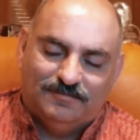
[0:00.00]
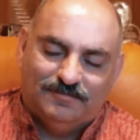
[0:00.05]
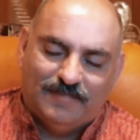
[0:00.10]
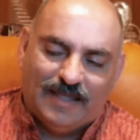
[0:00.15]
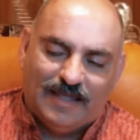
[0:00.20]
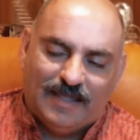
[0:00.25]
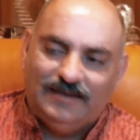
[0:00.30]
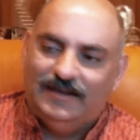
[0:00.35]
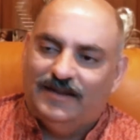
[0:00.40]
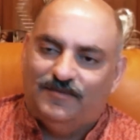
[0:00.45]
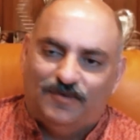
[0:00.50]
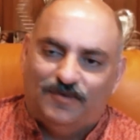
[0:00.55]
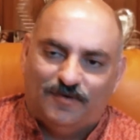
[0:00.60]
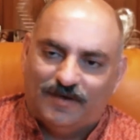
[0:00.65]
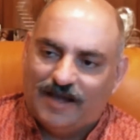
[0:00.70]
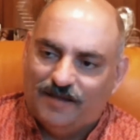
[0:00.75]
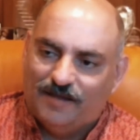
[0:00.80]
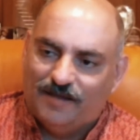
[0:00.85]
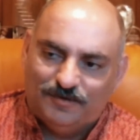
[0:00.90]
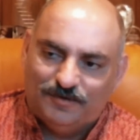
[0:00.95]
any number of
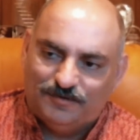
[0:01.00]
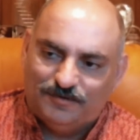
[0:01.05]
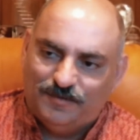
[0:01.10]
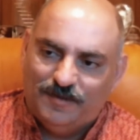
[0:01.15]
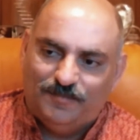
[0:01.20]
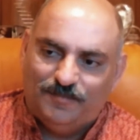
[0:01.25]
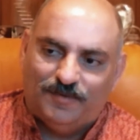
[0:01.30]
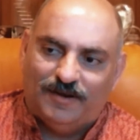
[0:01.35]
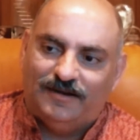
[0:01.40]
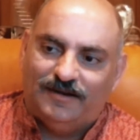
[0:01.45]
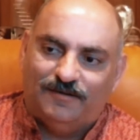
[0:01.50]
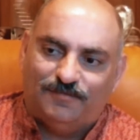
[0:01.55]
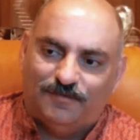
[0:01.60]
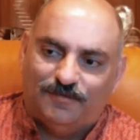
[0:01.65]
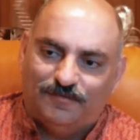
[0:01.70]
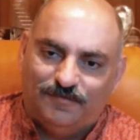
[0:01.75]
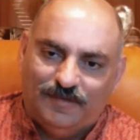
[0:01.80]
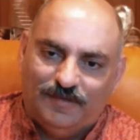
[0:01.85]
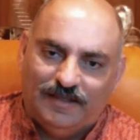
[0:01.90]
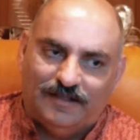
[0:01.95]
accomplished people in
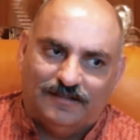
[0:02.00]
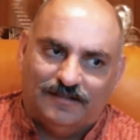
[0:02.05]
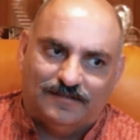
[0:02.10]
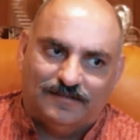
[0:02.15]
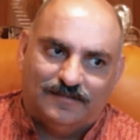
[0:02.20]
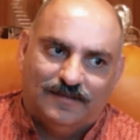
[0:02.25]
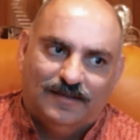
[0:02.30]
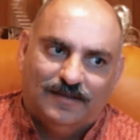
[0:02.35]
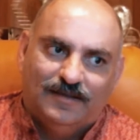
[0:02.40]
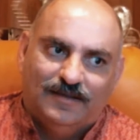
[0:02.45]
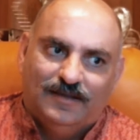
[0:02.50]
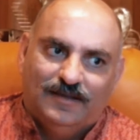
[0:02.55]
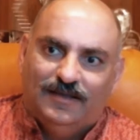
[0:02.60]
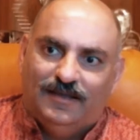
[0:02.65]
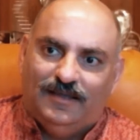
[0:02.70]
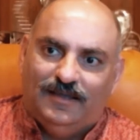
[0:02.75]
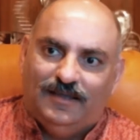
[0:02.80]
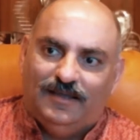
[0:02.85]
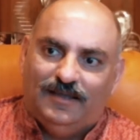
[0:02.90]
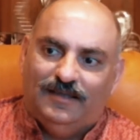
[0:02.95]
different fields,
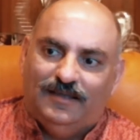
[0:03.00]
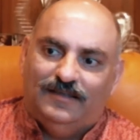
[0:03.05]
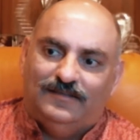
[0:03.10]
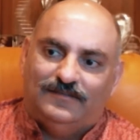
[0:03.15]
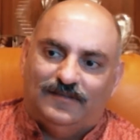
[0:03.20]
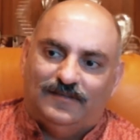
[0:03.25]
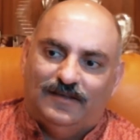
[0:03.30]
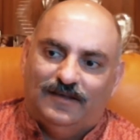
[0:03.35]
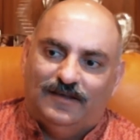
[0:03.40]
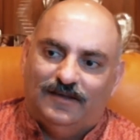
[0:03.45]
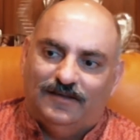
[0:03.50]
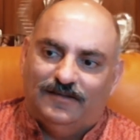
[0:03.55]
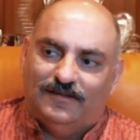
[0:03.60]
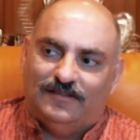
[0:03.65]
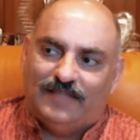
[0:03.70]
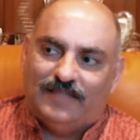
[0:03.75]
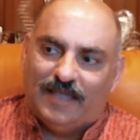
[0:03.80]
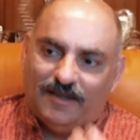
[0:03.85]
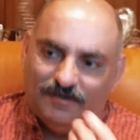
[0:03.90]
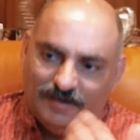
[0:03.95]
is
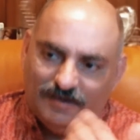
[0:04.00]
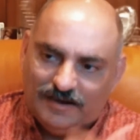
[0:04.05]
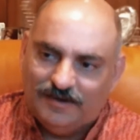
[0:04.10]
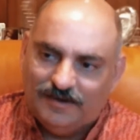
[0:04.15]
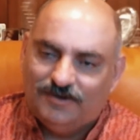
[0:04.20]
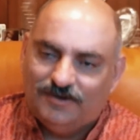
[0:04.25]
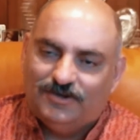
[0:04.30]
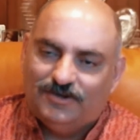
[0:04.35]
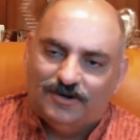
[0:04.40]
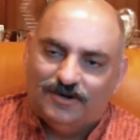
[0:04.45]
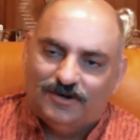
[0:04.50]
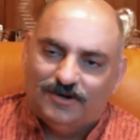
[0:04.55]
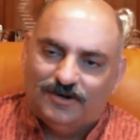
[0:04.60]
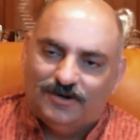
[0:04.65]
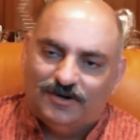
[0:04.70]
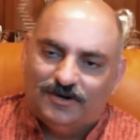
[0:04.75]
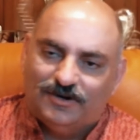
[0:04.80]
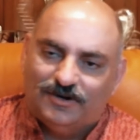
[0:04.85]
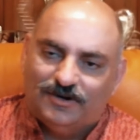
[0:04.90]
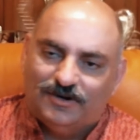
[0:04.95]
their internal
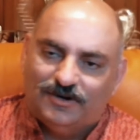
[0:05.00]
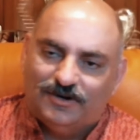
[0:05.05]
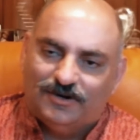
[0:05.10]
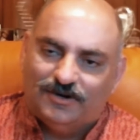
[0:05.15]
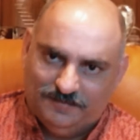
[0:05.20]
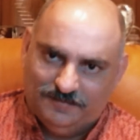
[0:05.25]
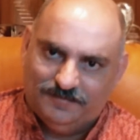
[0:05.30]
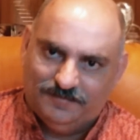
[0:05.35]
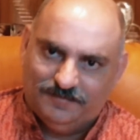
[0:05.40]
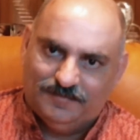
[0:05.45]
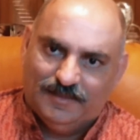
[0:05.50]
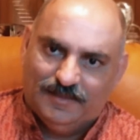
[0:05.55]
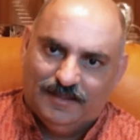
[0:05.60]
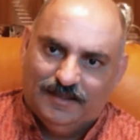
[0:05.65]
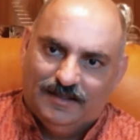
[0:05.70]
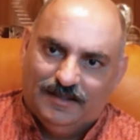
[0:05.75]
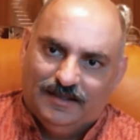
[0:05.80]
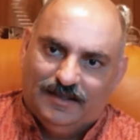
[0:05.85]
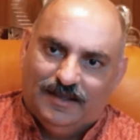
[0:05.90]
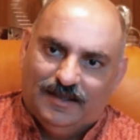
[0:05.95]
wiring
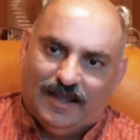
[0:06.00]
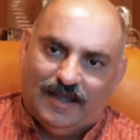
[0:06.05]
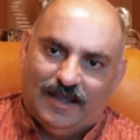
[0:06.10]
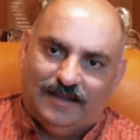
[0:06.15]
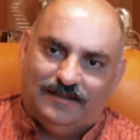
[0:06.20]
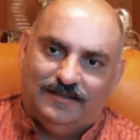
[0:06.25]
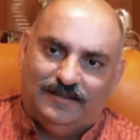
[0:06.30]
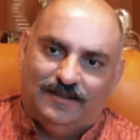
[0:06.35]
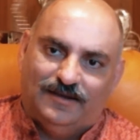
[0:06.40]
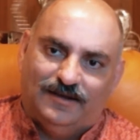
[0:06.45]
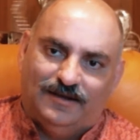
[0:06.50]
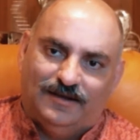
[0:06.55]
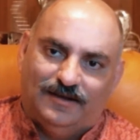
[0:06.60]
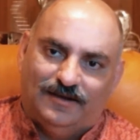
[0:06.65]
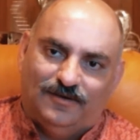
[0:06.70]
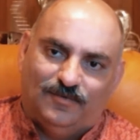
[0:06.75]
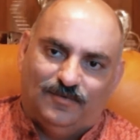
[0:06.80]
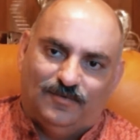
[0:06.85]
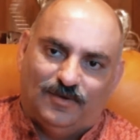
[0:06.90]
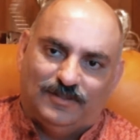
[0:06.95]
and
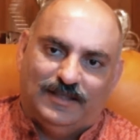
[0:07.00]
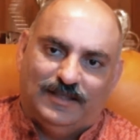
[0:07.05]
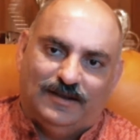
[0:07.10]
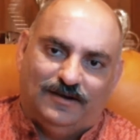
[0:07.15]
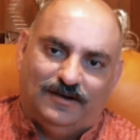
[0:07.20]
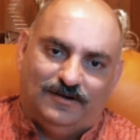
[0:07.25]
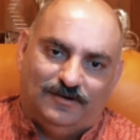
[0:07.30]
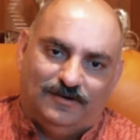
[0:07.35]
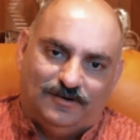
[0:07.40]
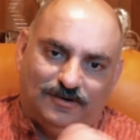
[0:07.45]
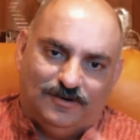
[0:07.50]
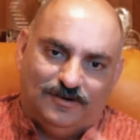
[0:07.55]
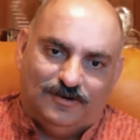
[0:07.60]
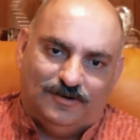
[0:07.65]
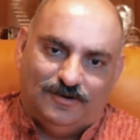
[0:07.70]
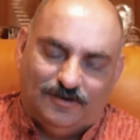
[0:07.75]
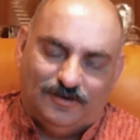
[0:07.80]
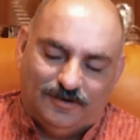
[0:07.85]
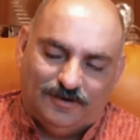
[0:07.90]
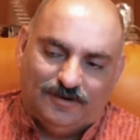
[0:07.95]
what they're
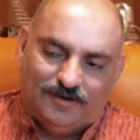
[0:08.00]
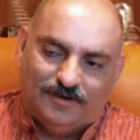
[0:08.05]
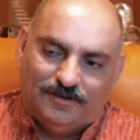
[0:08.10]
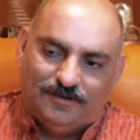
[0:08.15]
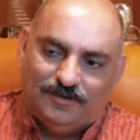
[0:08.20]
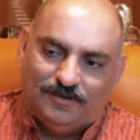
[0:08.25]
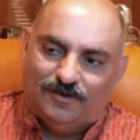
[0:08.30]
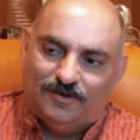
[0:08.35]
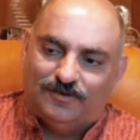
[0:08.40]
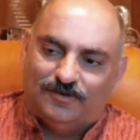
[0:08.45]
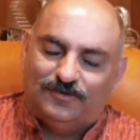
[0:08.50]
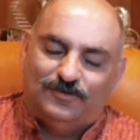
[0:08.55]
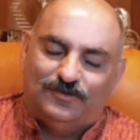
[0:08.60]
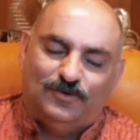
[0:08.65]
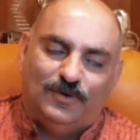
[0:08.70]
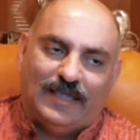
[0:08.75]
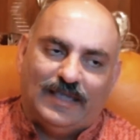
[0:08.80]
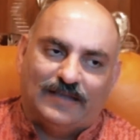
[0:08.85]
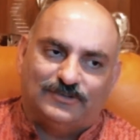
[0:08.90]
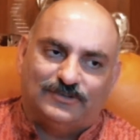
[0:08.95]

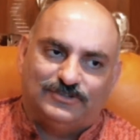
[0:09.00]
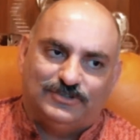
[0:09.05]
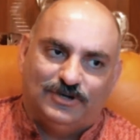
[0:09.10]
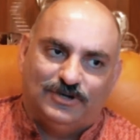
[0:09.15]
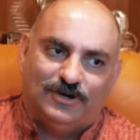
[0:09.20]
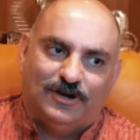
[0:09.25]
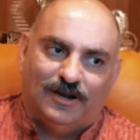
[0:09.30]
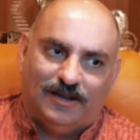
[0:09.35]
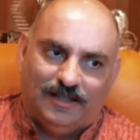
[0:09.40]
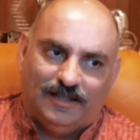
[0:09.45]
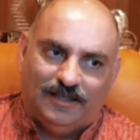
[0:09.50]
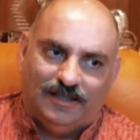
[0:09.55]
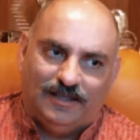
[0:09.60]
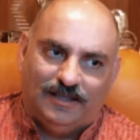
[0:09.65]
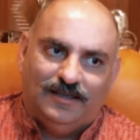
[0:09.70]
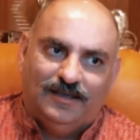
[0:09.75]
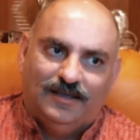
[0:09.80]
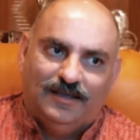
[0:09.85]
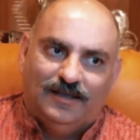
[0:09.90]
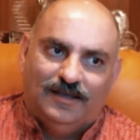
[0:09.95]
doing externally
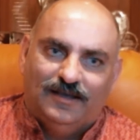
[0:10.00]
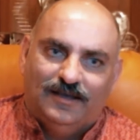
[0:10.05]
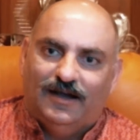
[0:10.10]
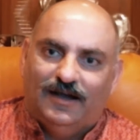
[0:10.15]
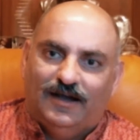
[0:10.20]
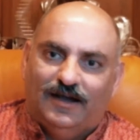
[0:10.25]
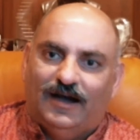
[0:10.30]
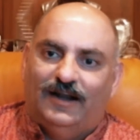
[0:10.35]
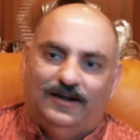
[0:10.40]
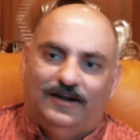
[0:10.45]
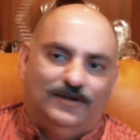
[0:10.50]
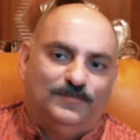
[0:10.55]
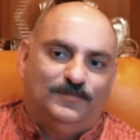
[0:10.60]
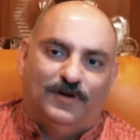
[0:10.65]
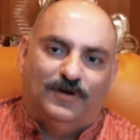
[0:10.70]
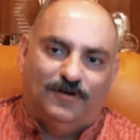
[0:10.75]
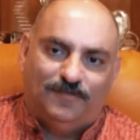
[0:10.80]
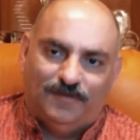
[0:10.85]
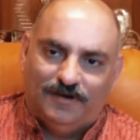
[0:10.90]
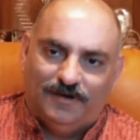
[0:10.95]
are in
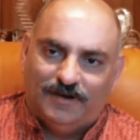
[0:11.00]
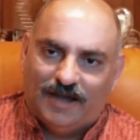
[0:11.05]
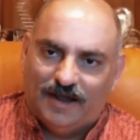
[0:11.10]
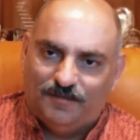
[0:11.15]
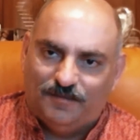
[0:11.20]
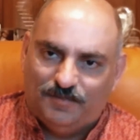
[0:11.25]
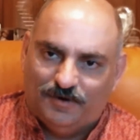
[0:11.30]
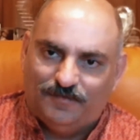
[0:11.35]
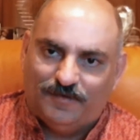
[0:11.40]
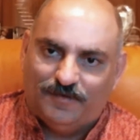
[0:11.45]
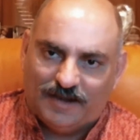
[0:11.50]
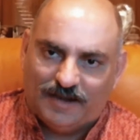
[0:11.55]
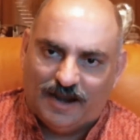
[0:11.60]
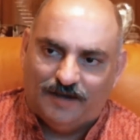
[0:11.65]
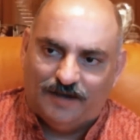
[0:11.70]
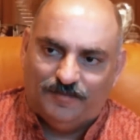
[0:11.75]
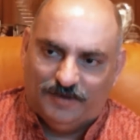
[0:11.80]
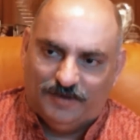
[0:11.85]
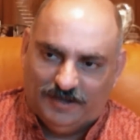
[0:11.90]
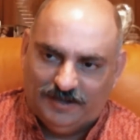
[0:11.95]
perfect
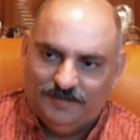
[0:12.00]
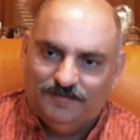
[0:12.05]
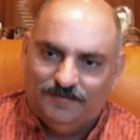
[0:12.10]
harmony.